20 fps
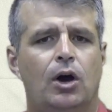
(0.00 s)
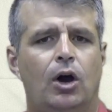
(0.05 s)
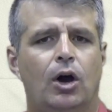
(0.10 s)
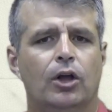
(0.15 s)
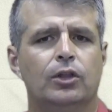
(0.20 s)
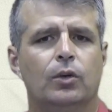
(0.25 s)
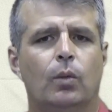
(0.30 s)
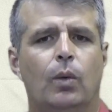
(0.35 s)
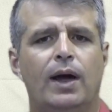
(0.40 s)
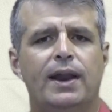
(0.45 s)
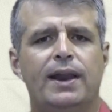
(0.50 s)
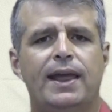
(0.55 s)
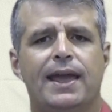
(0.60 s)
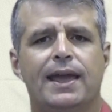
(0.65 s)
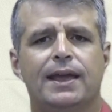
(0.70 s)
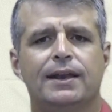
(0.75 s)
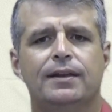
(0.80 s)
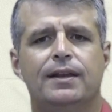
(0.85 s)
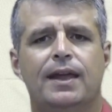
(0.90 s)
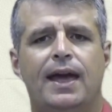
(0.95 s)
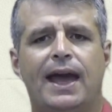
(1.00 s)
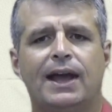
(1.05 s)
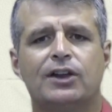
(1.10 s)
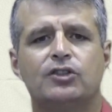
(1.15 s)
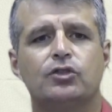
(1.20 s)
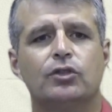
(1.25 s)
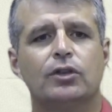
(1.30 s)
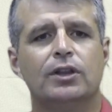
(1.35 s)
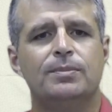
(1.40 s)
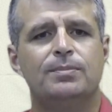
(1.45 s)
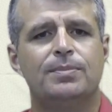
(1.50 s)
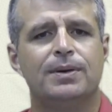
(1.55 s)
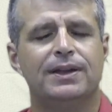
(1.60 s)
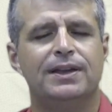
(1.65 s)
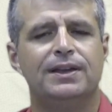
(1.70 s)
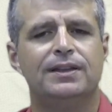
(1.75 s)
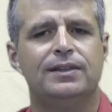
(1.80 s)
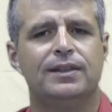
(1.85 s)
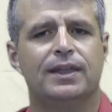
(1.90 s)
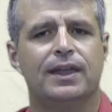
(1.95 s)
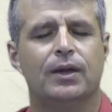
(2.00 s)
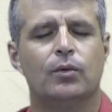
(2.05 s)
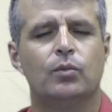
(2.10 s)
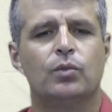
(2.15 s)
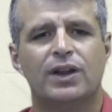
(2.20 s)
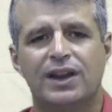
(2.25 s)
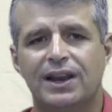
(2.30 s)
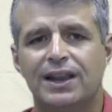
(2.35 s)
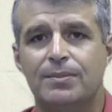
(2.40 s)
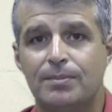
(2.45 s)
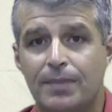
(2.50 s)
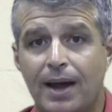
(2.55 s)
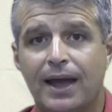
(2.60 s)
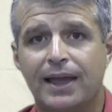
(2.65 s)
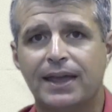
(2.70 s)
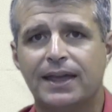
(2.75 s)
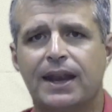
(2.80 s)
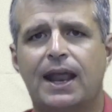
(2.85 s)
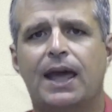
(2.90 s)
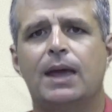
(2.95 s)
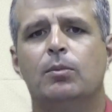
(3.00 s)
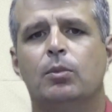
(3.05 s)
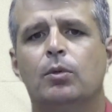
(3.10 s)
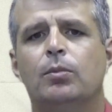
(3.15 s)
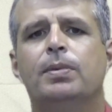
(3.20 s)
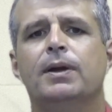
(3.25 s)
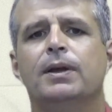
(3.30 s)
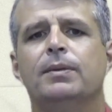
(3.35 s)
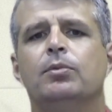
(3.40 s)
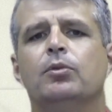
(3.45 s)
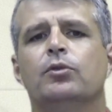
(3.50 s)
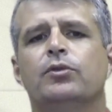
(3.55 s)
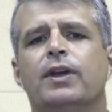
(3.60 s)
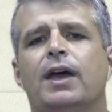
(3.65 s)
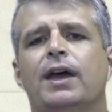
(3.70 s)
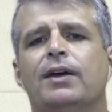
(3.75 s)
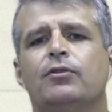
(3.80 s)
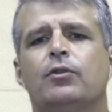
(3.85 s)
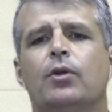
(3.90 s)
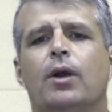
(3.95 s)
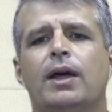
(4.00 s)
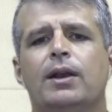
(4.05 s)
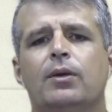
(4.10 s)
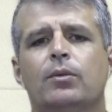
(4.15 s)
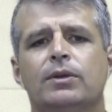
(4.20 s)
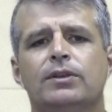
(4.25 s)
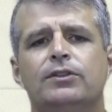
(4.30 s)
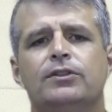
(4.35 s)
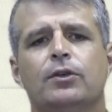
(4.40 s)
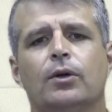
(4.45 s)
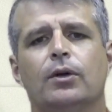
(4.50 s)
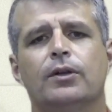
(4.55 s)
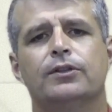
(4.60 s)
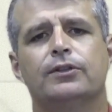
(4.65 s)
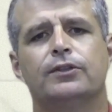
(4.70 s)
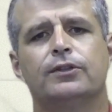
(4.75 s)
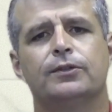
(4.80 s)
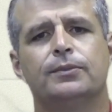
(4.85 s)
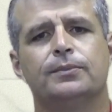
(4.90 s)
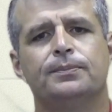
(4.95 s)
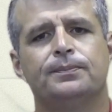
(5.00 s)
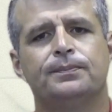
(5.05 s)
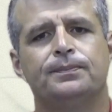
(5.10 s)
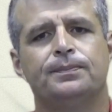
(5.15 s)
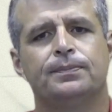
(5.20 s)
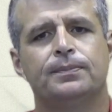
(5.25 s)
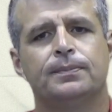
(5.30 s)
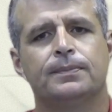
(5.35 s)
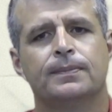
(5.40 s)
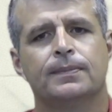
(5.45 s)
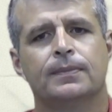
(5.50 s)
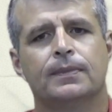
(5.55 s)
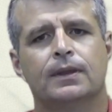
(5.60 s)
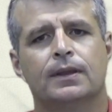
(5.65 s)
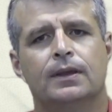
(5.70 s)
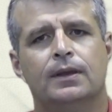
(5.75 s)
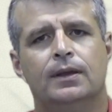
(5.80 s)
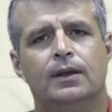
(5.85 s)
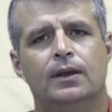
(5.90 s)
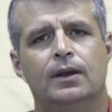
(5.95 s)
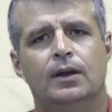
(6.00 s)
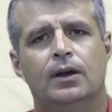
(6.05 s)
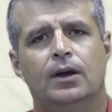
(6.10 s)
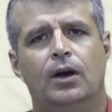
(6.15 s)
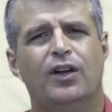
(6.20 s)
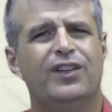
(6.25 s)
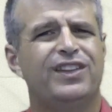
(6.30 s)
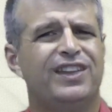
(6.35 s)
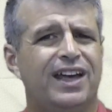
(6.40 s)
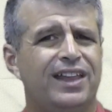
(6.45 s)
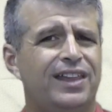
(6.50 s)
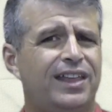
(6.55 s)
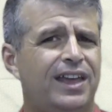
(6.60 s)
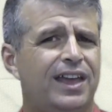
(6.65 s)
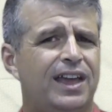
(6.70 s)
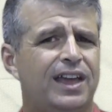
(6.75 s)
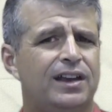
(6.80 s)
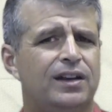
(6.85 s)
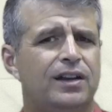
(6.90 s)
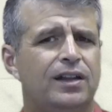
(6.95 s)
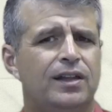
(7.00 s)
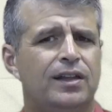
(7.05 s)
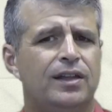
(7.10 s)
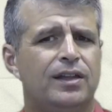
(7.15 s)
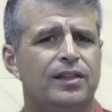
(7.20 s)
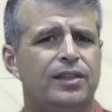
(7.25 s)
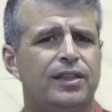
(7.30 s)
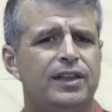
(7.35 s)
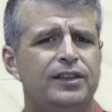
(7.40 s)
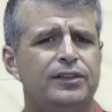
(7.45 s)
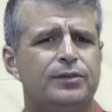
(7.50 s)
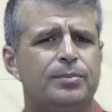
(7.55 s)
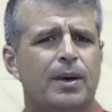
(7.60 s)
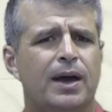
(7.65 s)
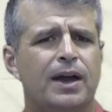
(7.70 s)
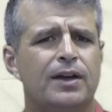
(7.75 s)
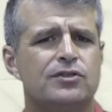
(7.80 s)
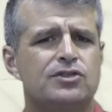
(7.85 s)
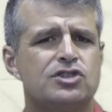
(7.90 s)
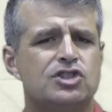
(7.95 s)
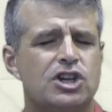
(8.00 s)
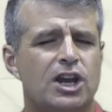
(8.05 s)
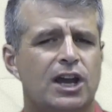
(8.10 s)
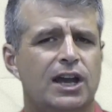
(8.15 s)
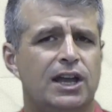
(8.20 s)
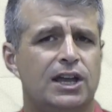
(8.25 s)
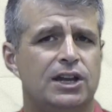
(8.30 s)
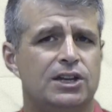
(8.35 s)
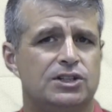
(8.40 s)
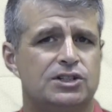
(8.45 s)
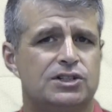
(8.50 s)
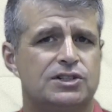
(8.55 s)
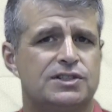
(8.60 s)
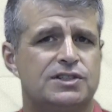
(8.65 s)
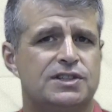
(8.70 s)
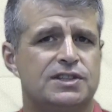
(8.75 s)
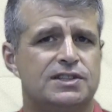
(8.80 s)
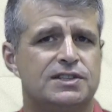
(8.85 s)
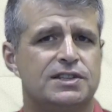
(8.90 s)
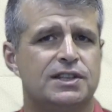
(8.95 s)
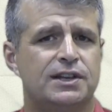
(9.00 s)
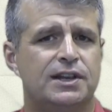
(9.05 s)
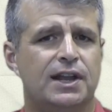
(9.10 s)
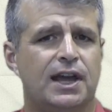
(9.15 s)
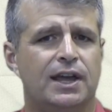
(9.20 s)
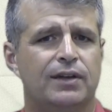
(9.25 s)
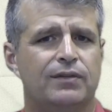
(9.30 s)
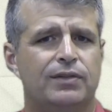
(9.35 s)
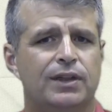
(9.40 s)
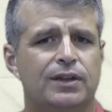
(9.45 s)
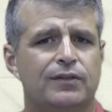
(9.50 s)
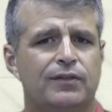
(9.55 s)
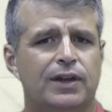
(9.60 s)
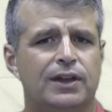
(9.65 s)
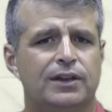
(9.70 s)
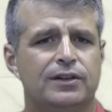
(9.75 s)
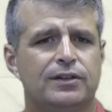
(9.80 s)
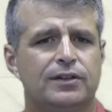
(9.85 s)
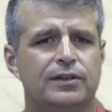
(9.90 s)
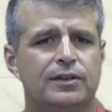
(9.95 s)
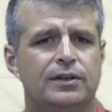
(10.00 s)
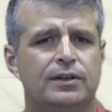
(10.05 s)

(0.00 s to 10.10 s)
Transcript: On the one hand, actually being there really may enable people to have greater insights. On the other hand, things may have changed since the day of the event.